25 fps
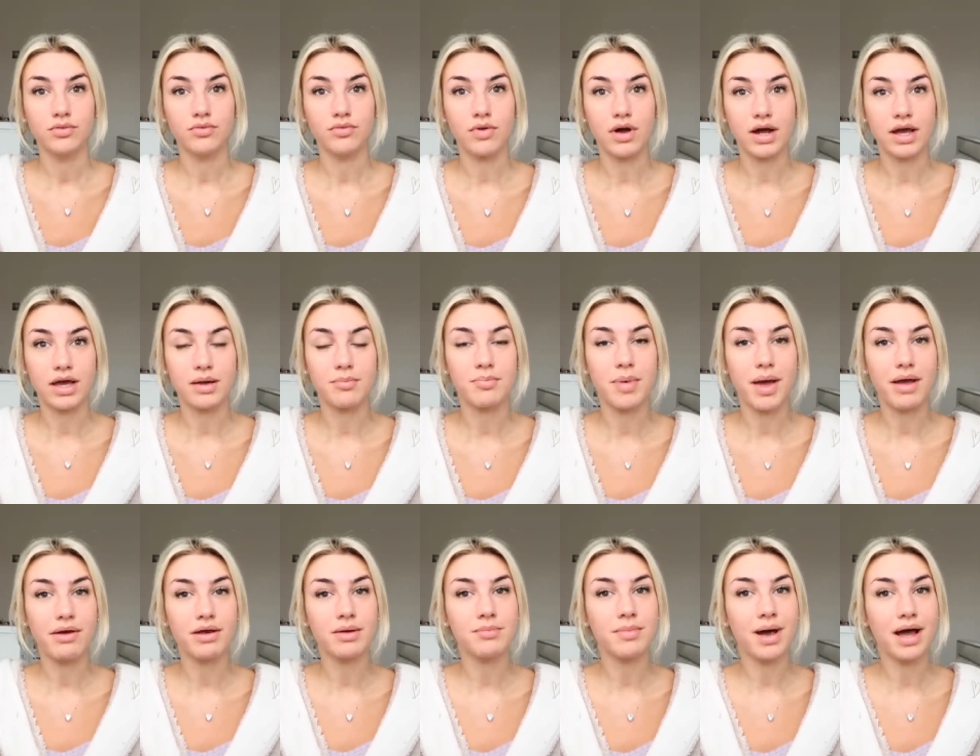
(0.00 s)
right
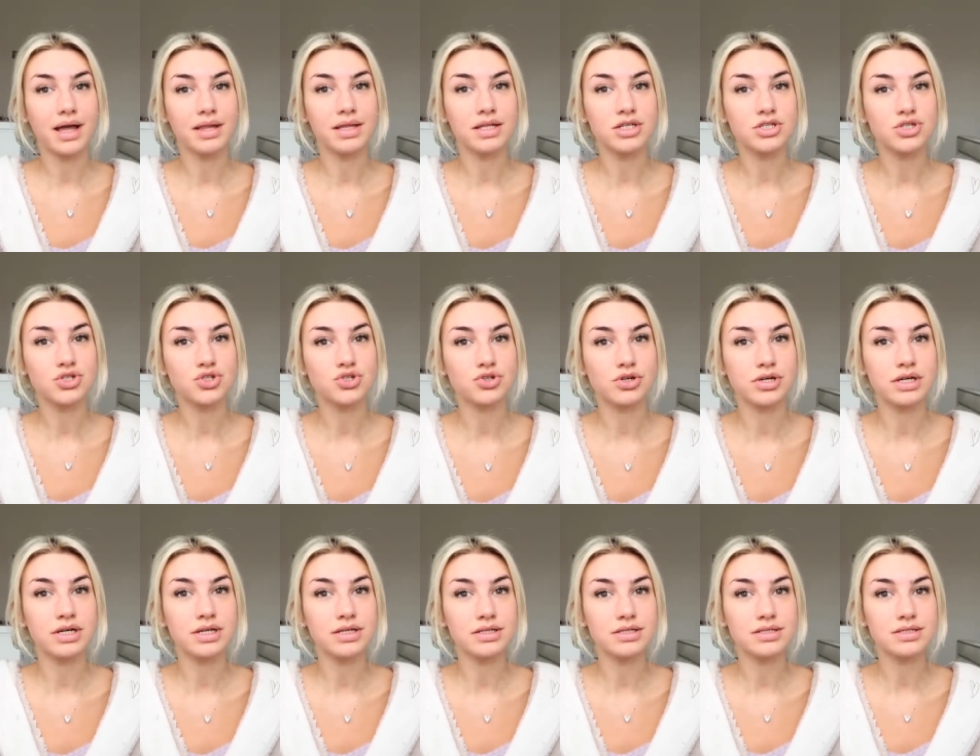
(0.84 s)
bear in mind the
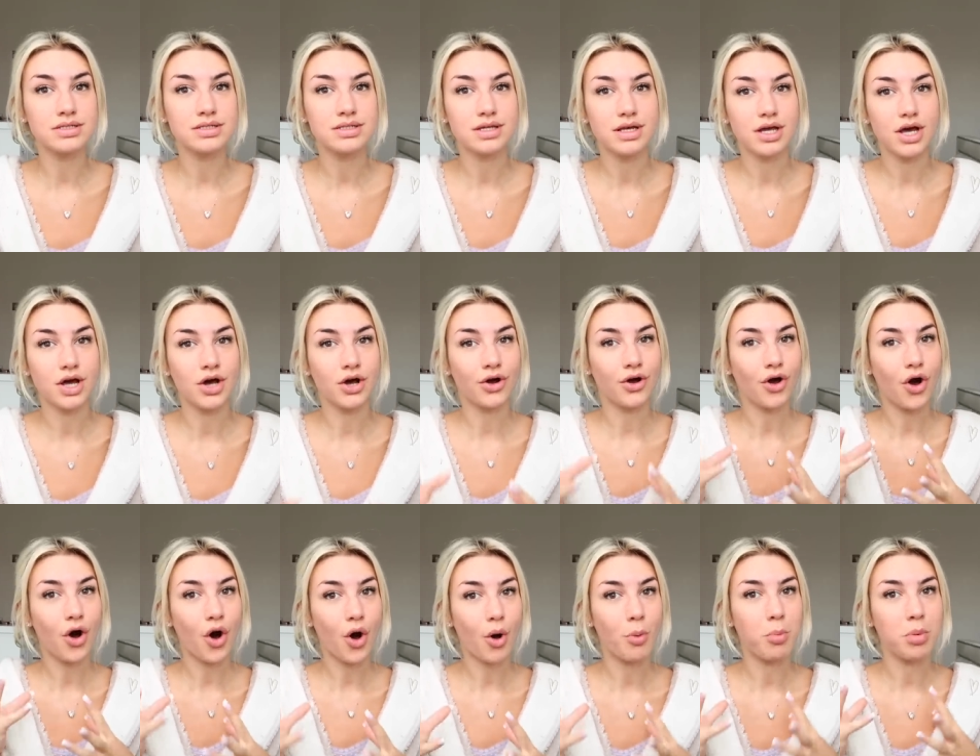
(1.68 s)
streets are
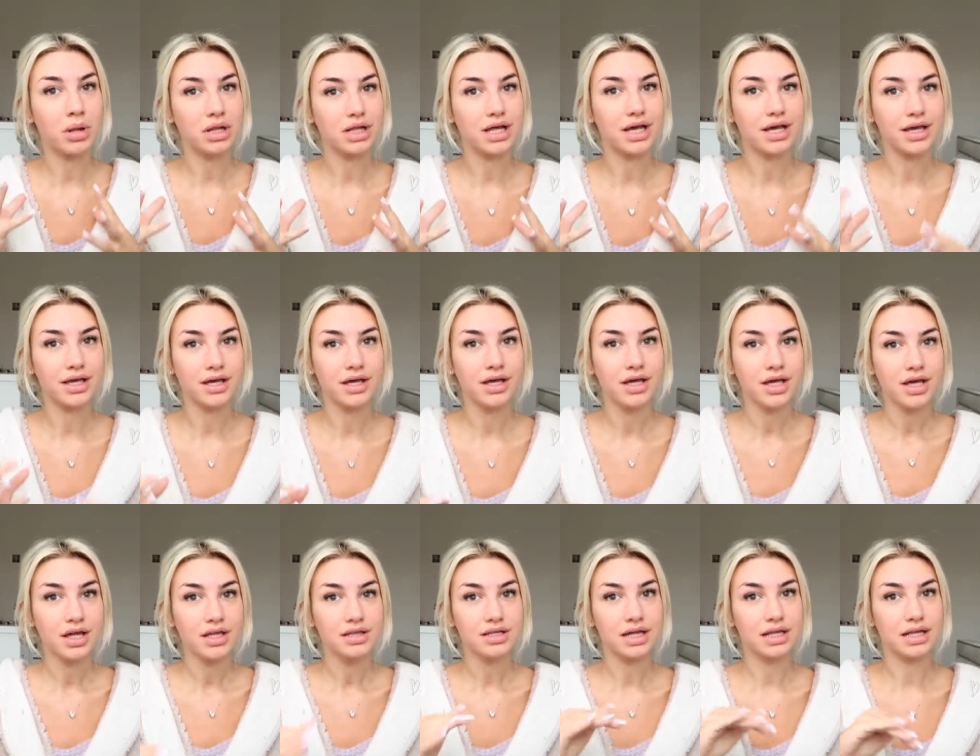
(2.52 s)
cobbly
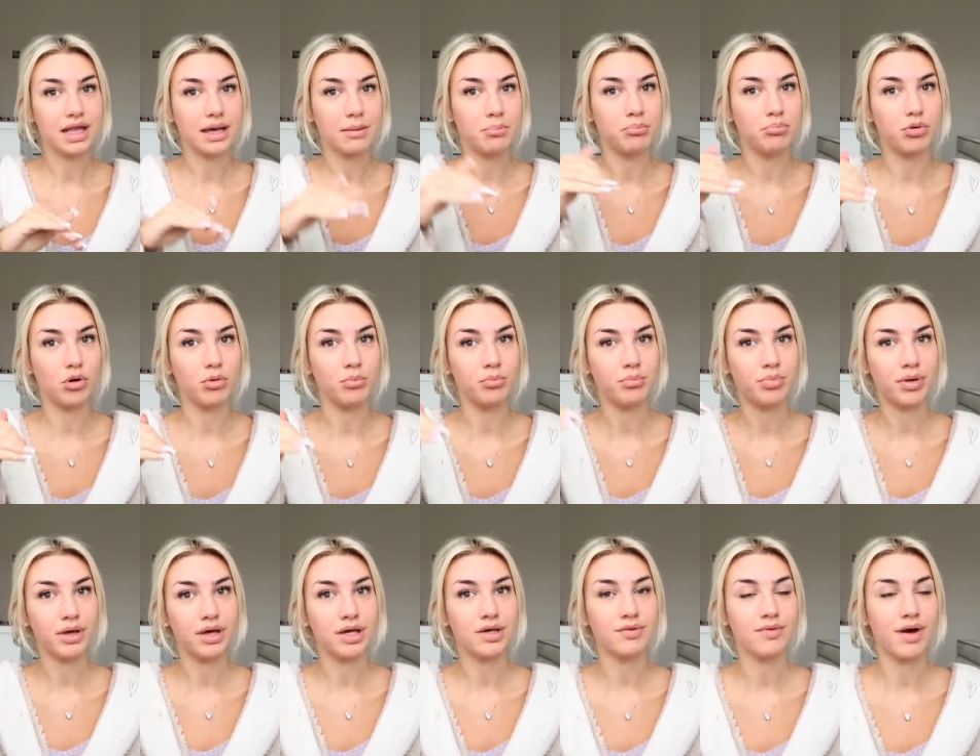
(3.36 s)
they're like
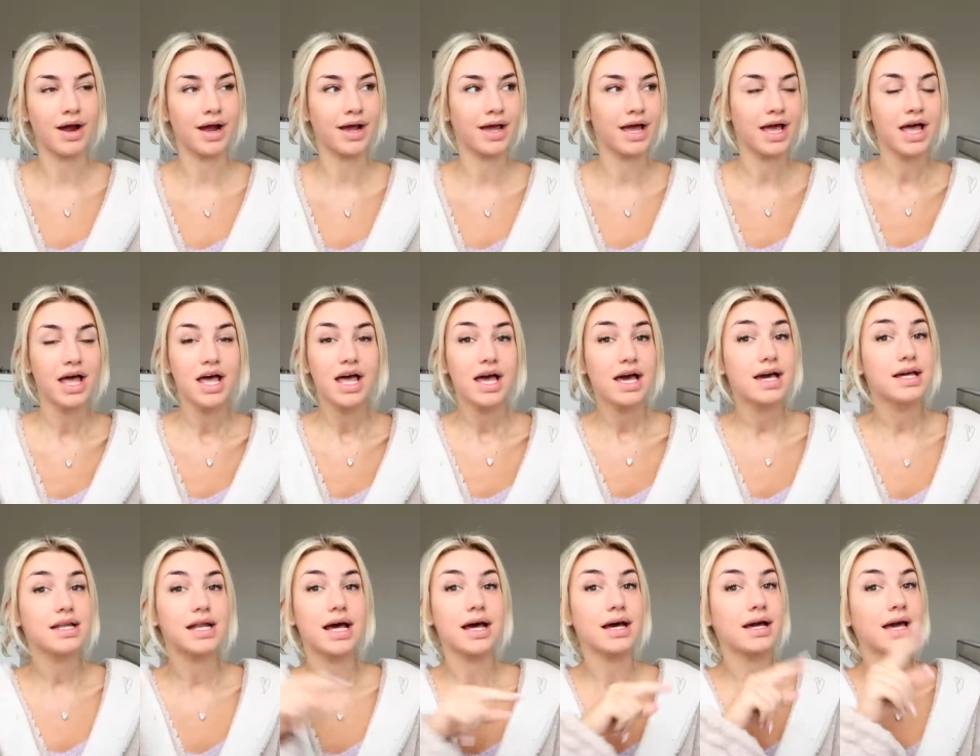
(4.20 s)
bumpy right
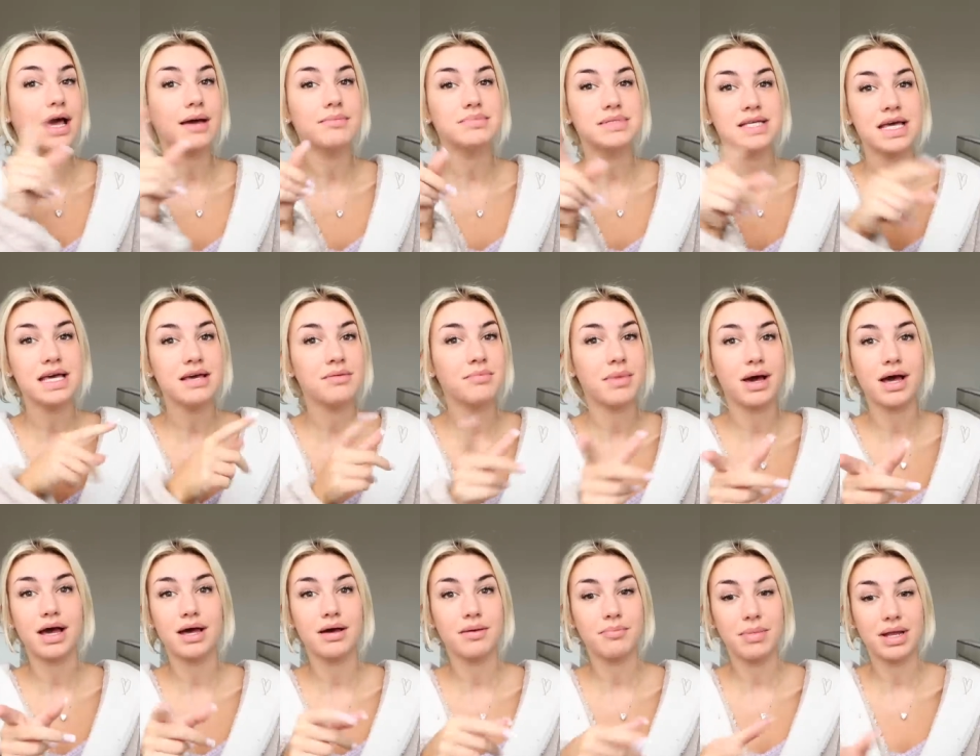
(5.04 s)
and I kept hitting
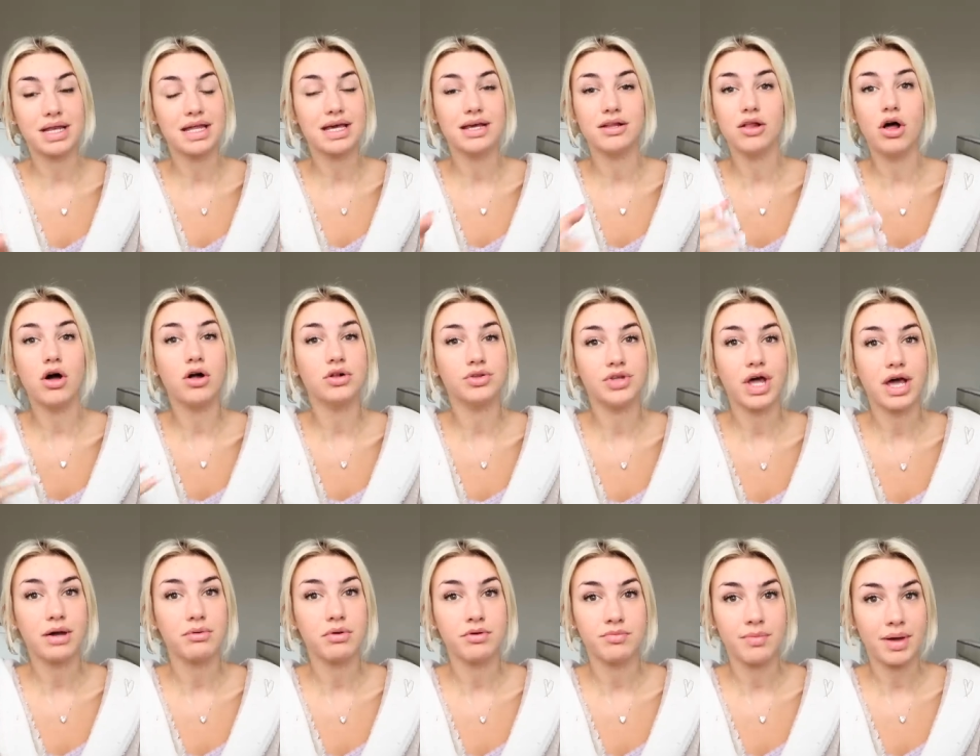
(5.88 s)
my, my nail all
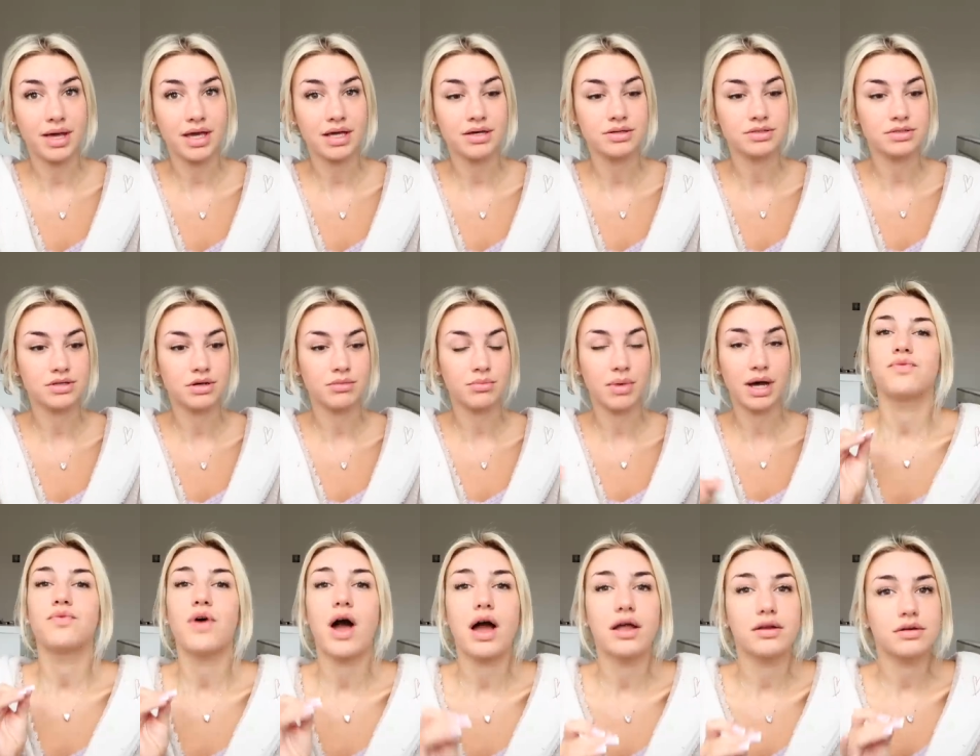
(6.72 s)
night with my heels on
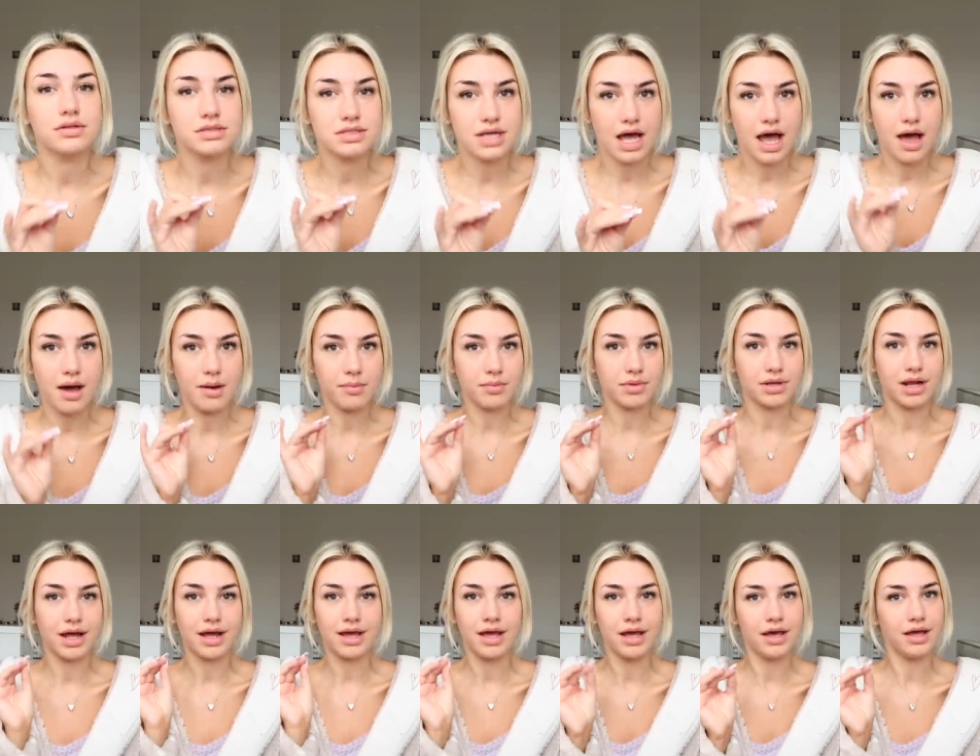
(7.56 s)
but final time
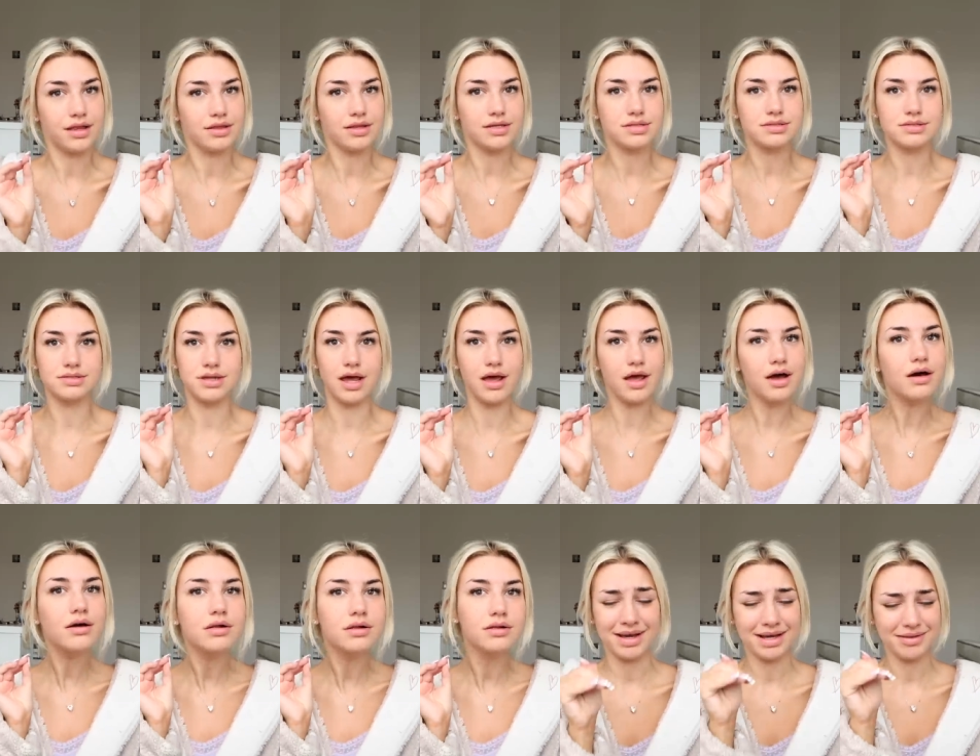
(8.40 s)
when I hit this
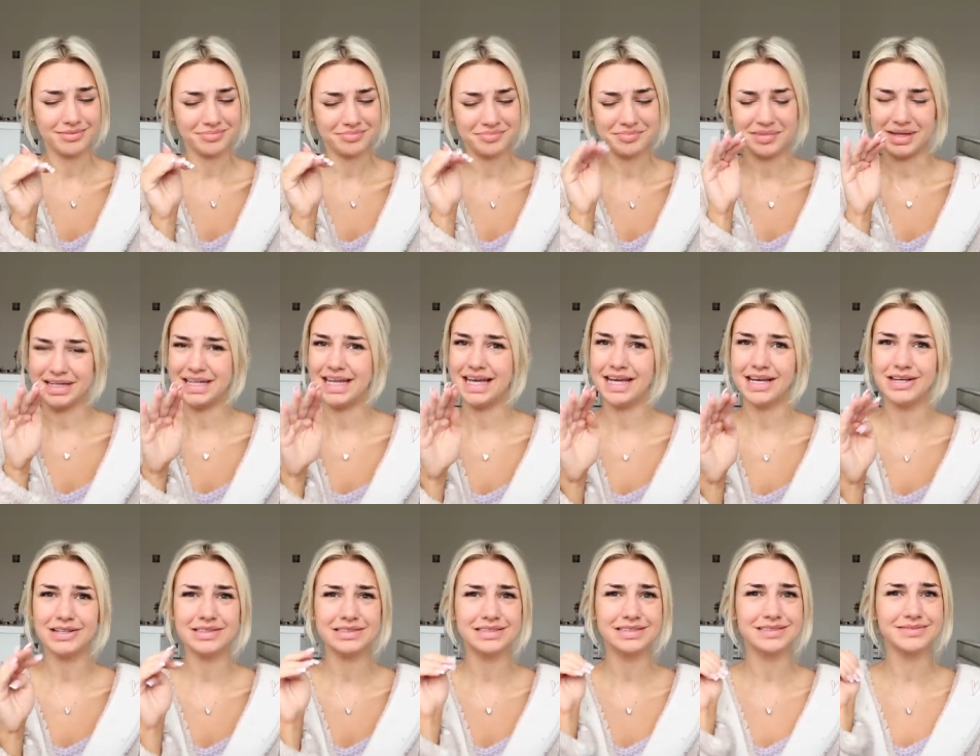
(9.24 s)
nail my, my
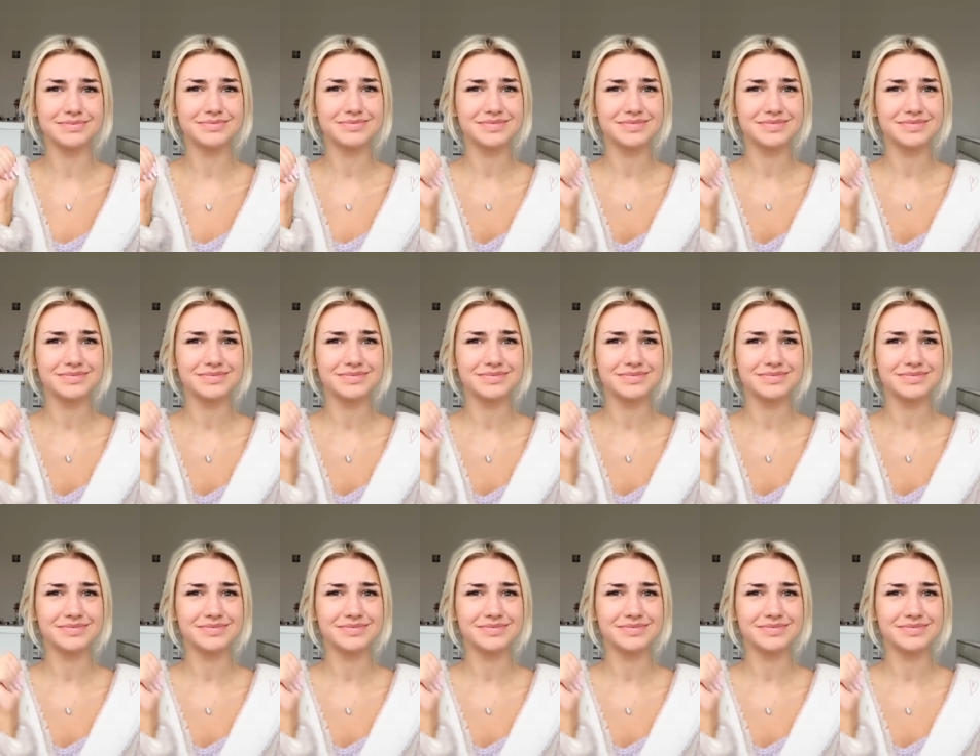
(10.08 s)
nail